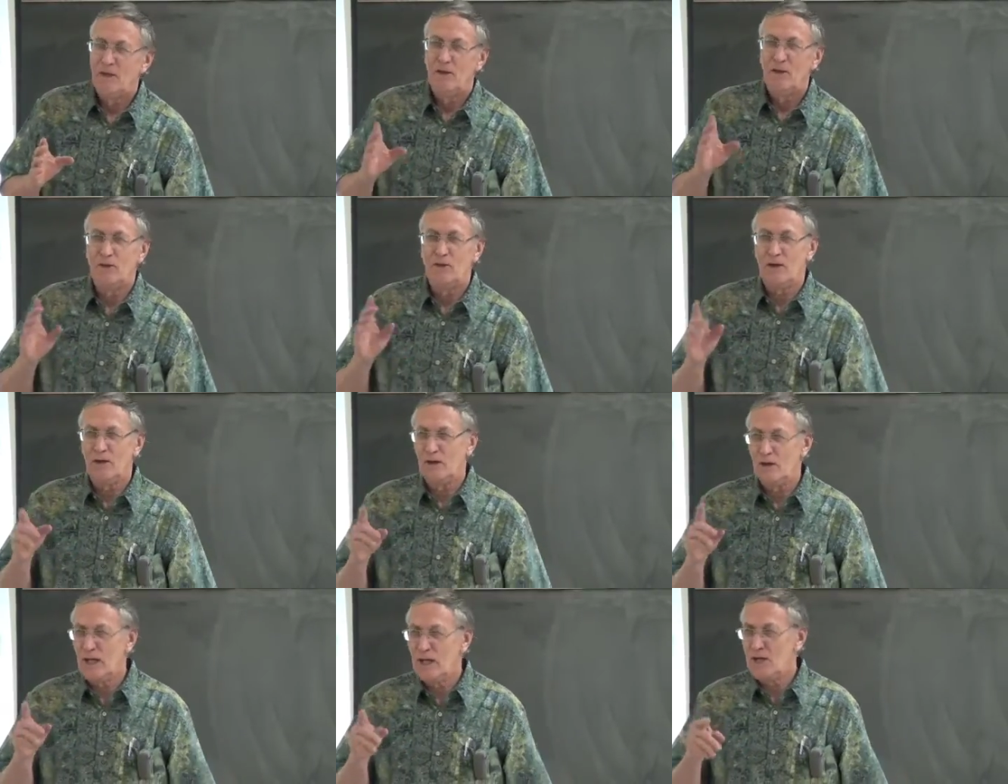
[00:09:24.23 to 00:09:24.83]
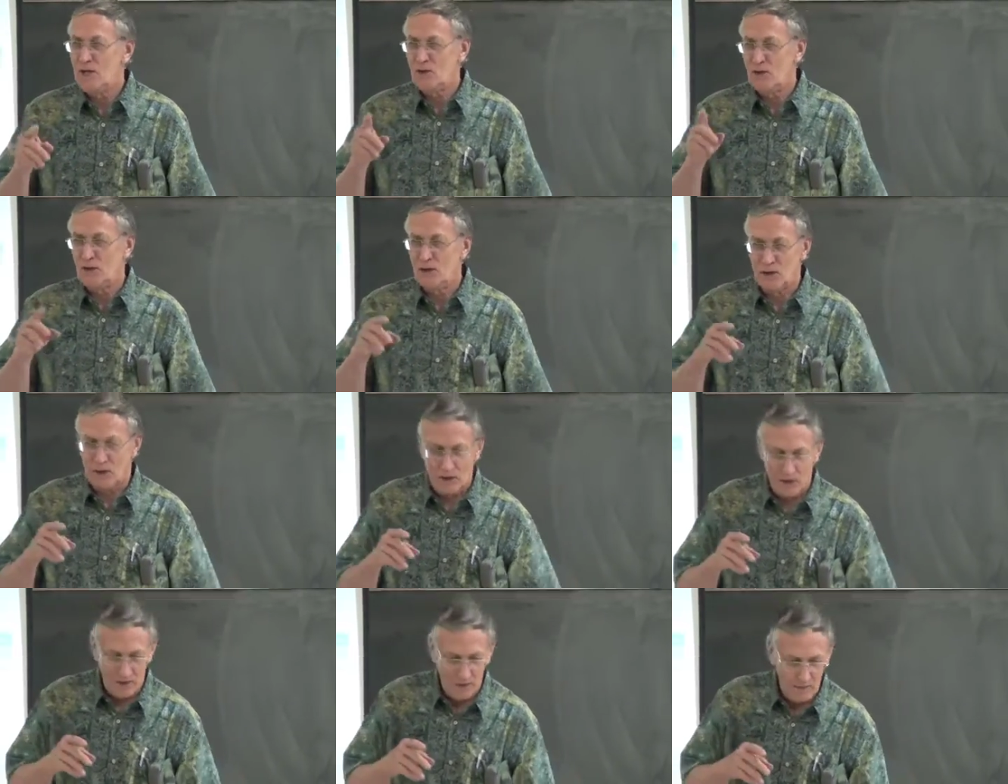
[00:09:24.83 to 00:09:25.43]
There's a ledger
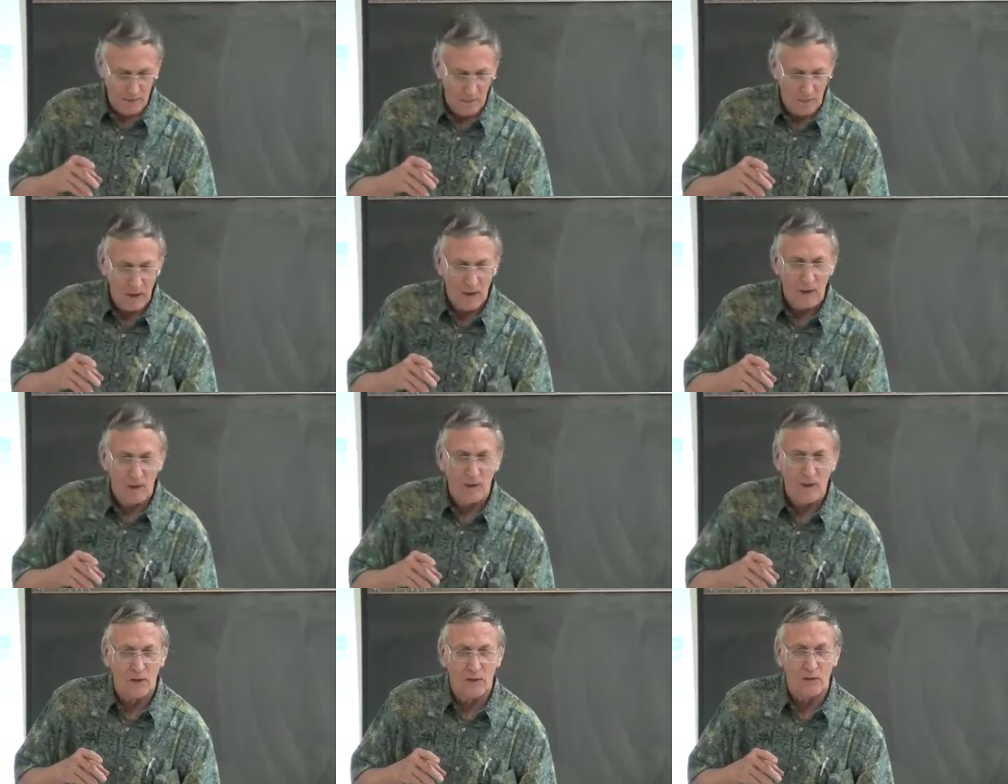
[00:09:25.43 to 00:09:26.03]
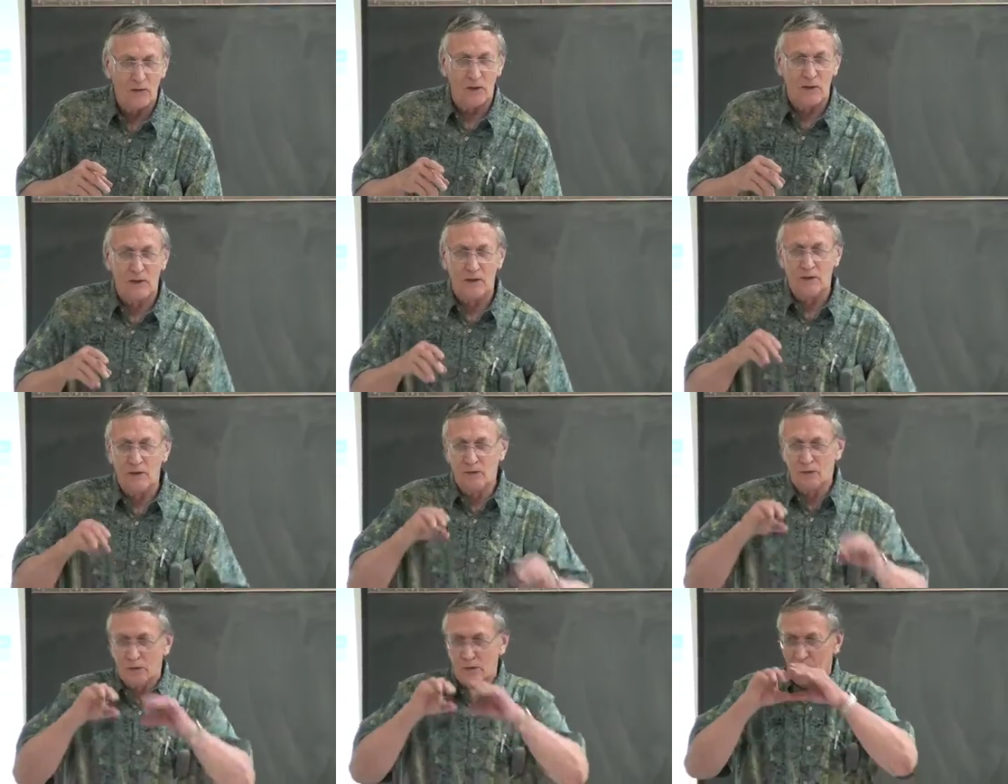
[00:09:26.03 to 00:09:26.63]
there that
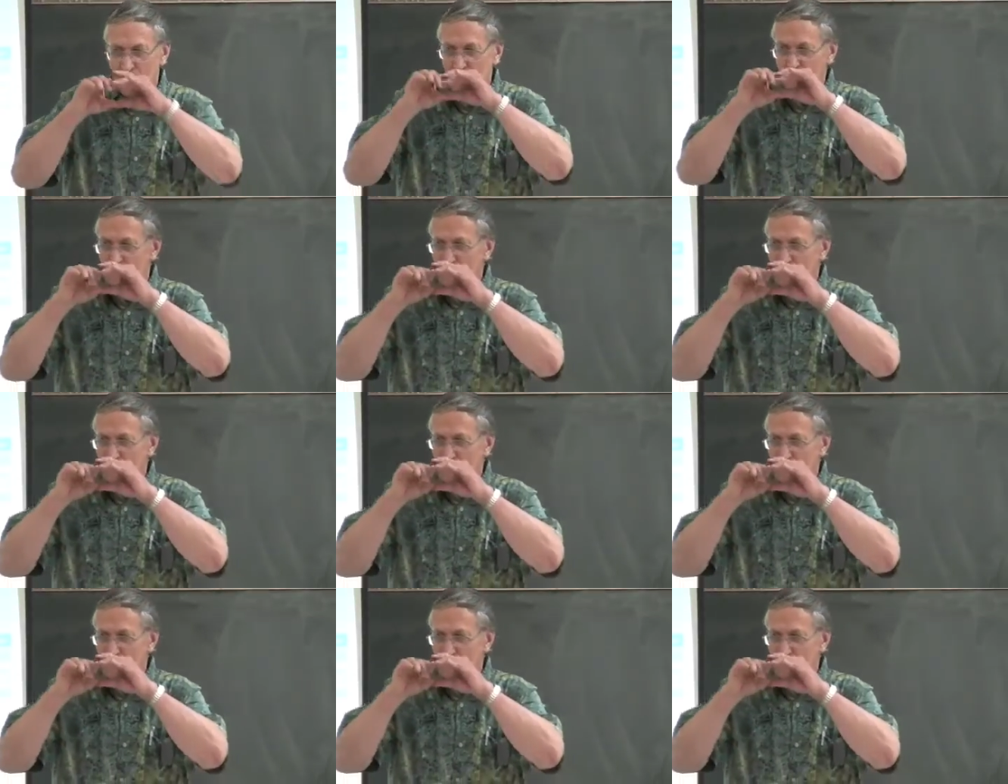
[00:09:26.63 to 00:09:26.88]
says,